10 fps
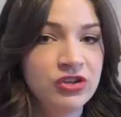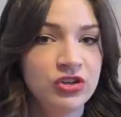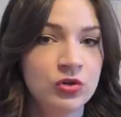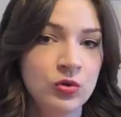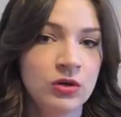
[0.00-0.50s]
a
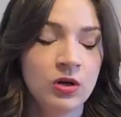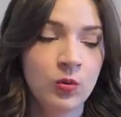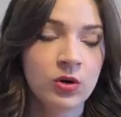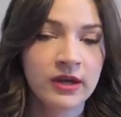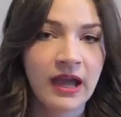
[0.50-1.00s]
new
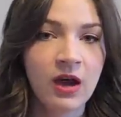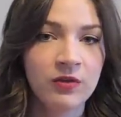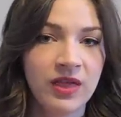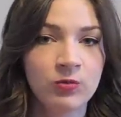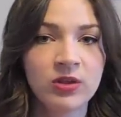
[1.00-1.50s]

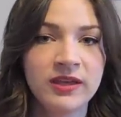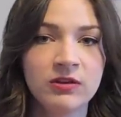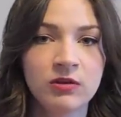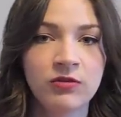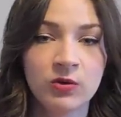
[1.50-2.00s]
workout that
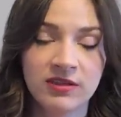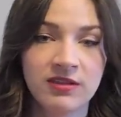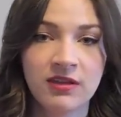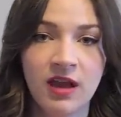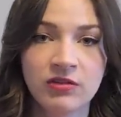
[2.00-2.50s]
really
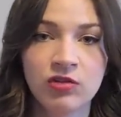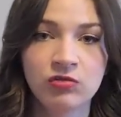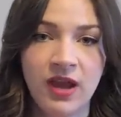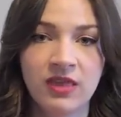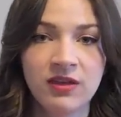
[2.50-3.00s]
focuses on
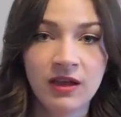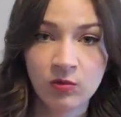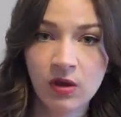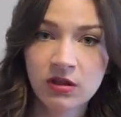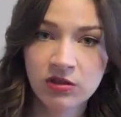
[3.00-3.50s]
strength
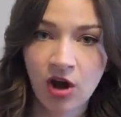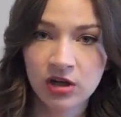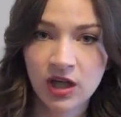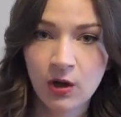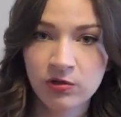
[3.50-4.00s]
as well as
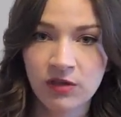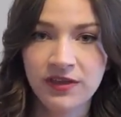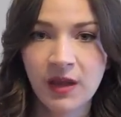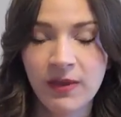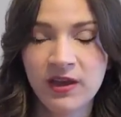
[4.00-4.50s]
cardio. So I
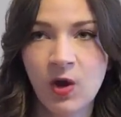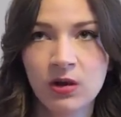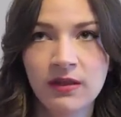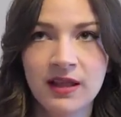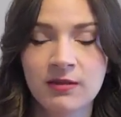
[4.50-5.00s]
think I might go
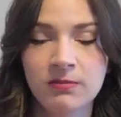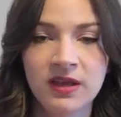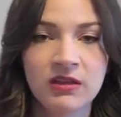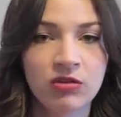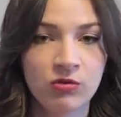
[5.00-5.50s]
to like some
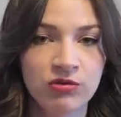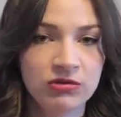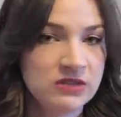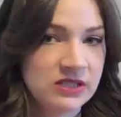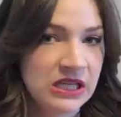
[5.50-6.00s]
Biggest
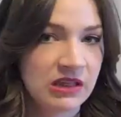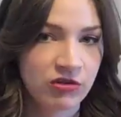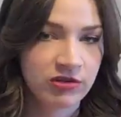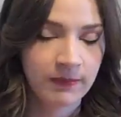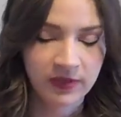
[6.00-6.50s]
Loser
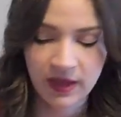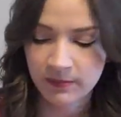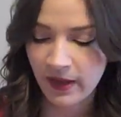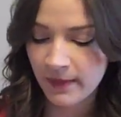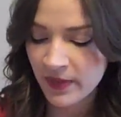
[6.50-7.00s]
DVDs or
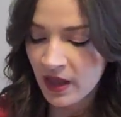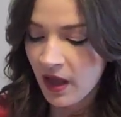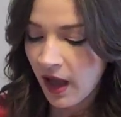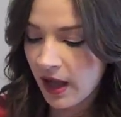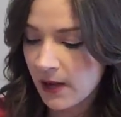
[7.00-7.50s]
something, but
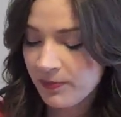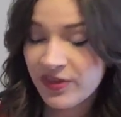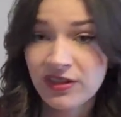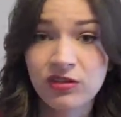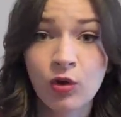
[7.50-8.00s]

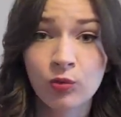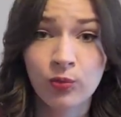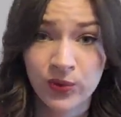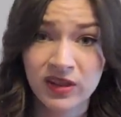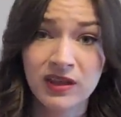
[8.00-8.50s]
this is a
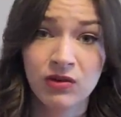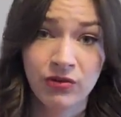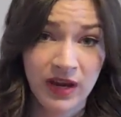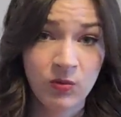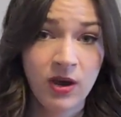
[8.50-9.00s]
really
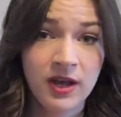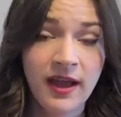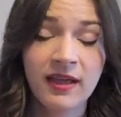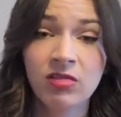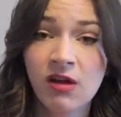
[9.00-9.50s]
great
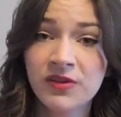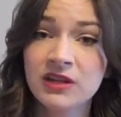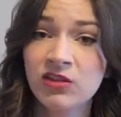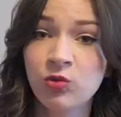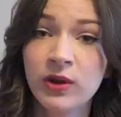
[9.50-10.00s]
one. I love that
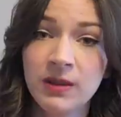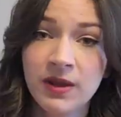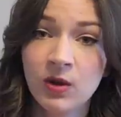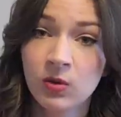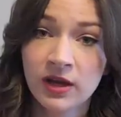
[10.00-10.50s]
it's
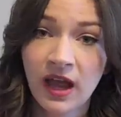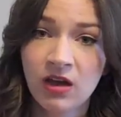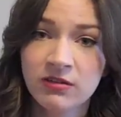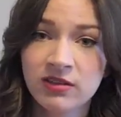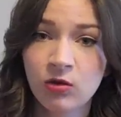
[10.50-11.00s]
20-minute
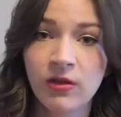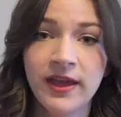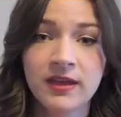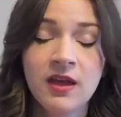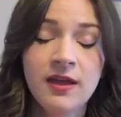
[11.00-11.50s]
workouts. So
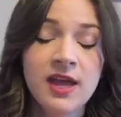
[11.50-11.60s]
like